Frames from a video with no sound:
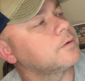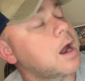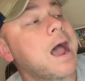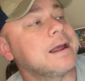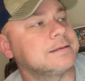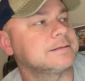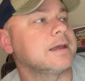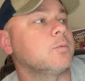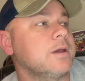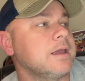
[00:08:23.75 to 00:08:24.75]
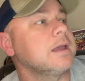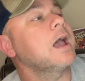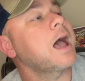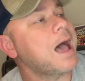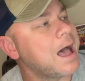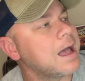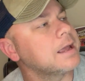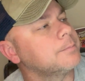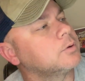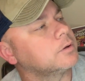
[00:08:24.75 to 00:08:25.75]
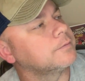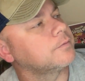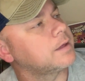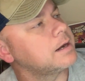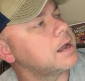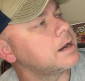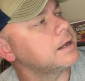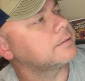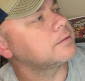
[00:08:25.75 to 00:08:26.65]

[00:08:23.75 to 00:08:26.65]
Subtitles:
I am pulling for that 9.8